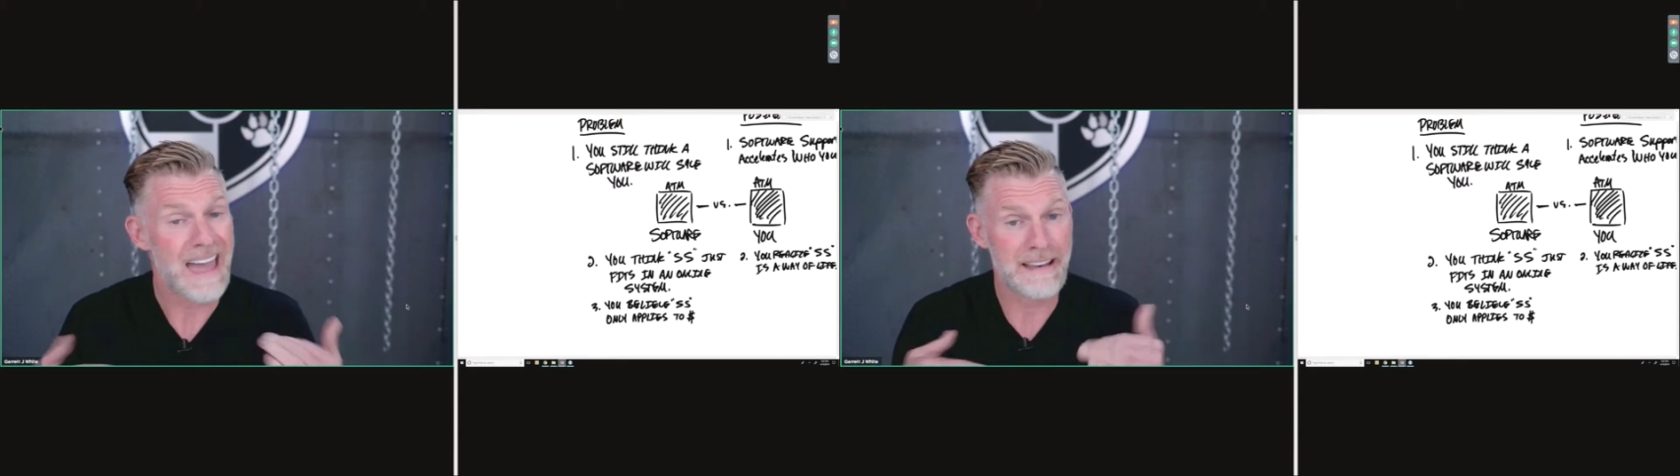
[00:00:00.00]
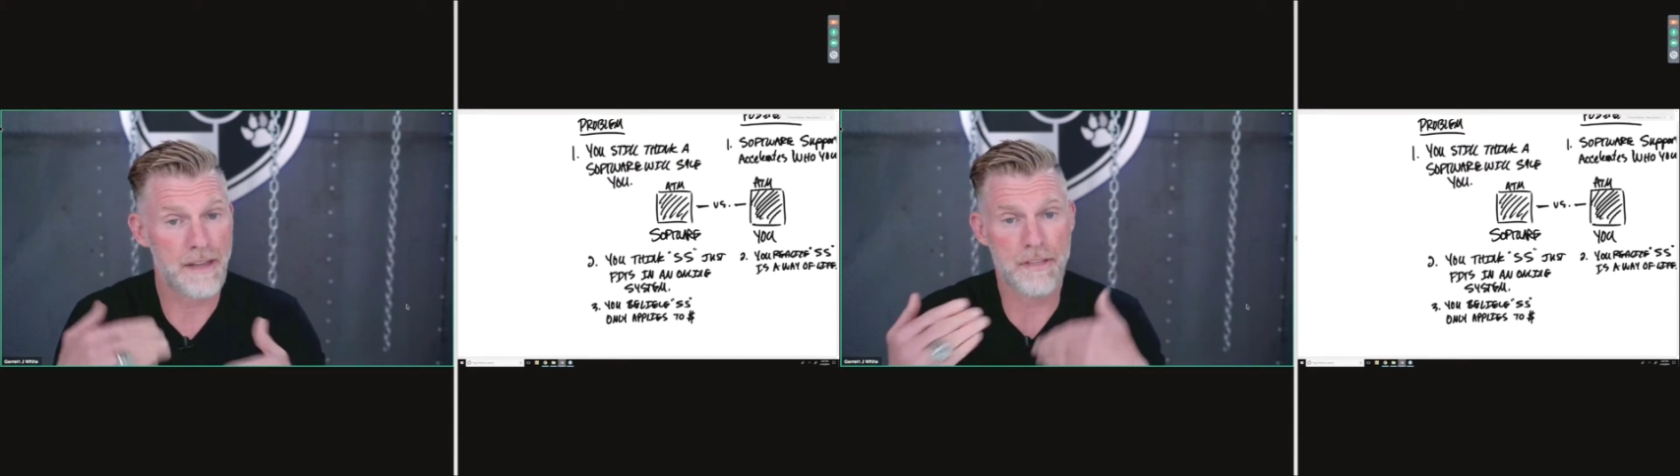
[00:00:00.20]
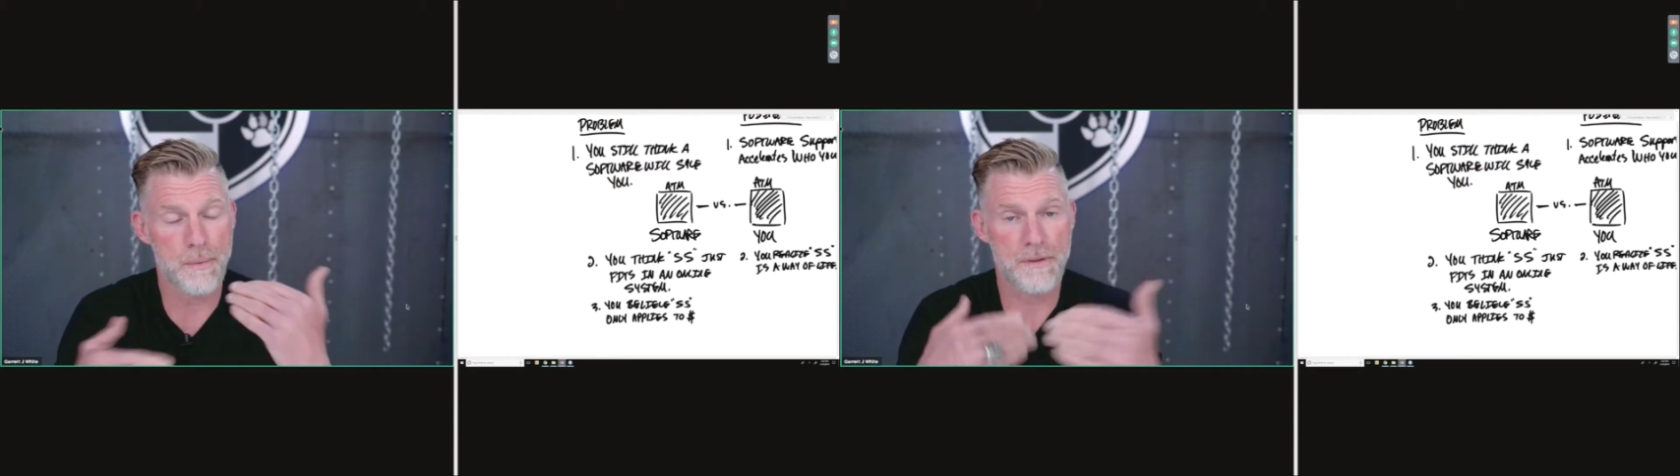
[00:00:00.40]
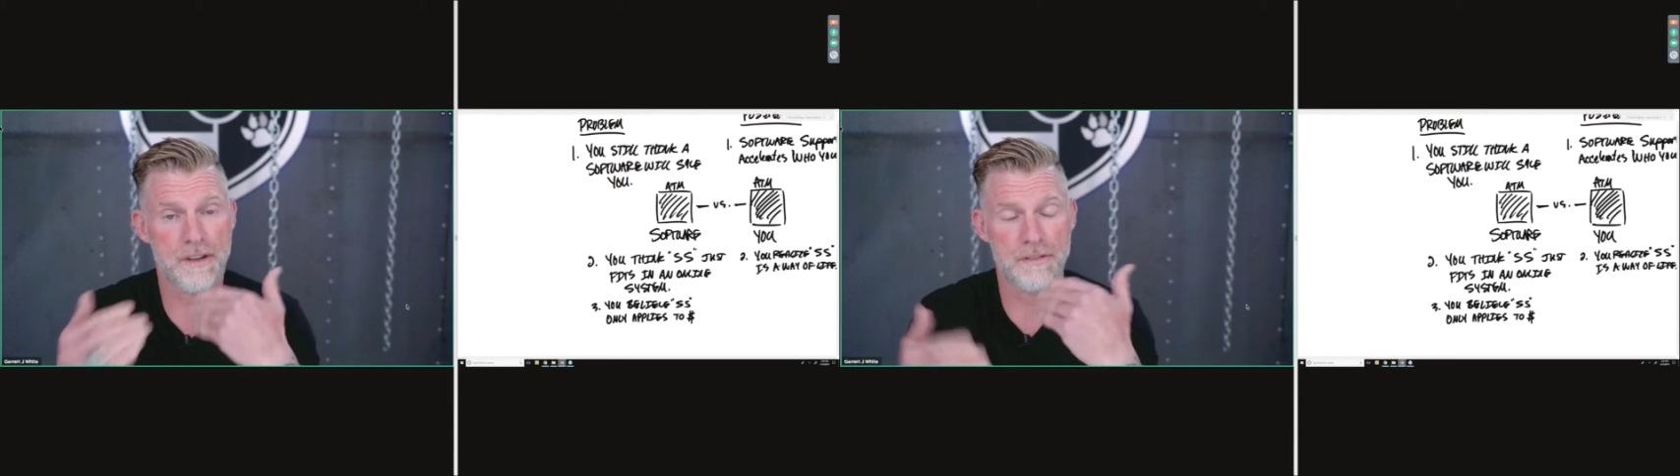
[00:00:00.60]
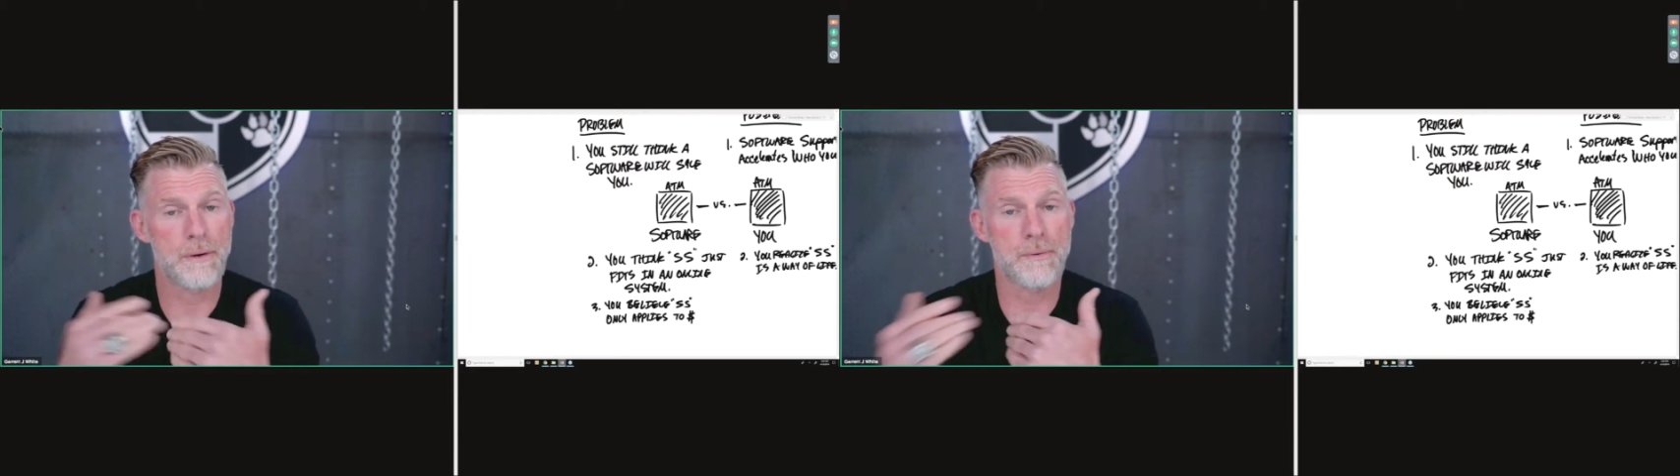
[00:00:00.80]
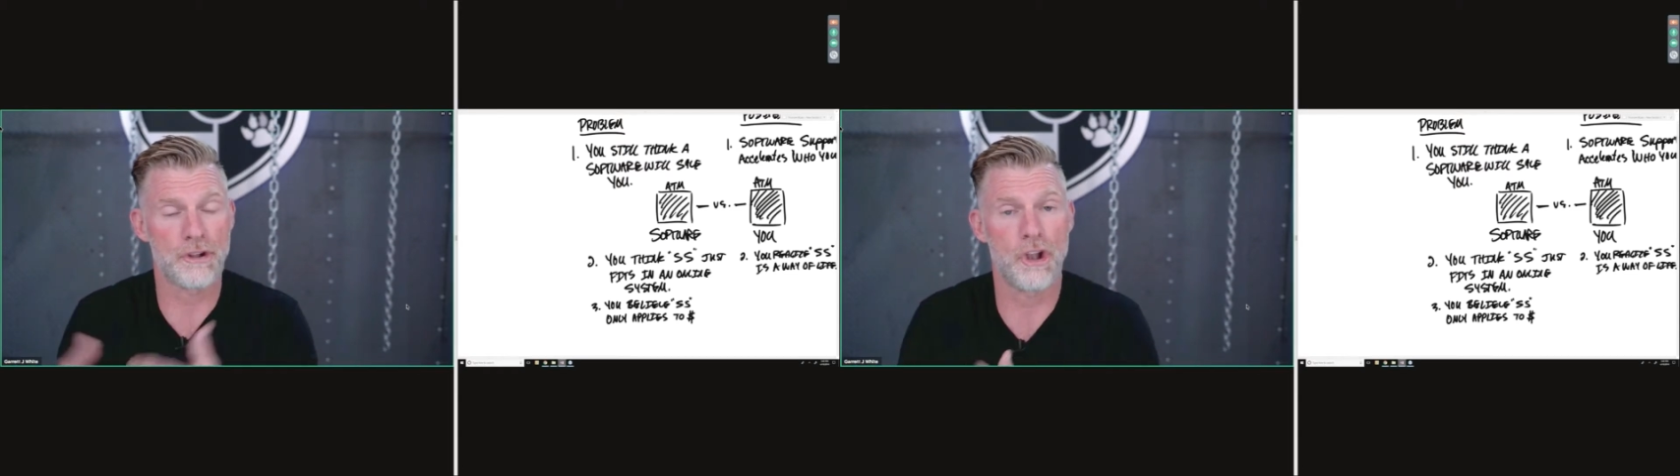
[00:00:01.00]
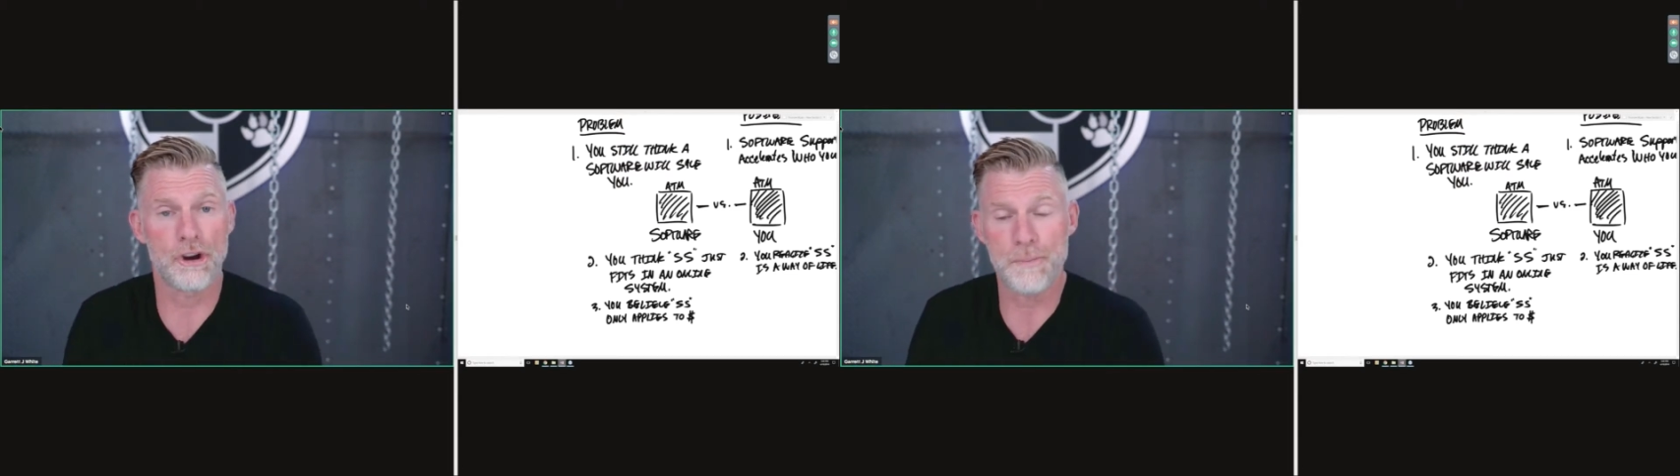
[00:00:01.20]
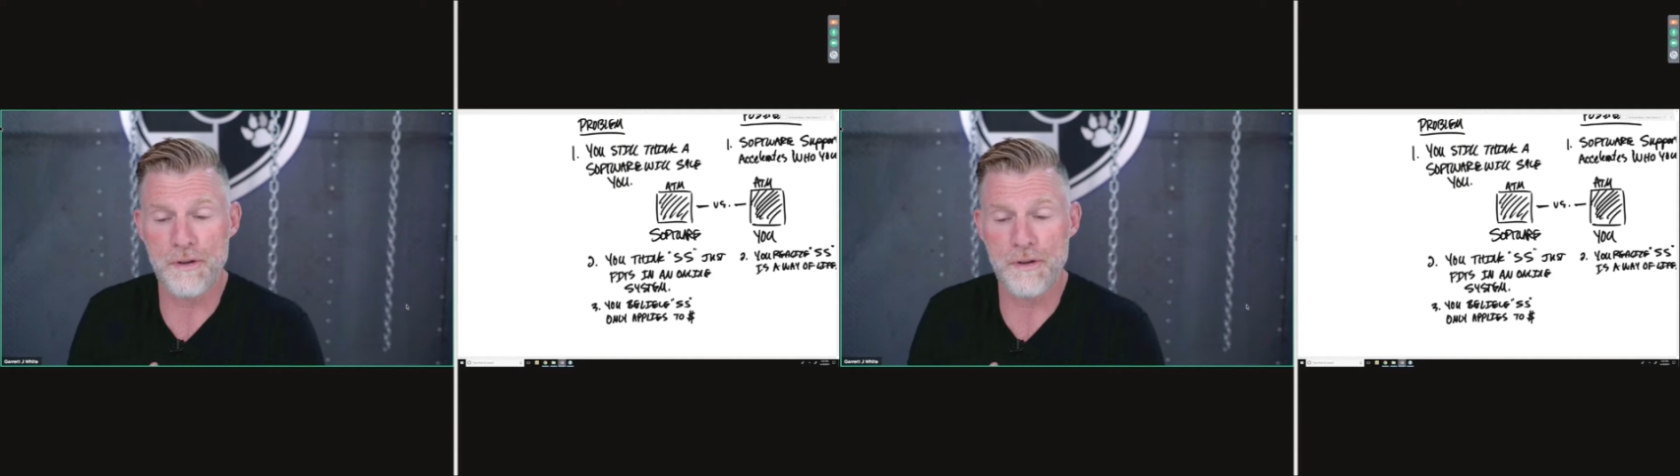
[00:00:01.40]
And yet there was a large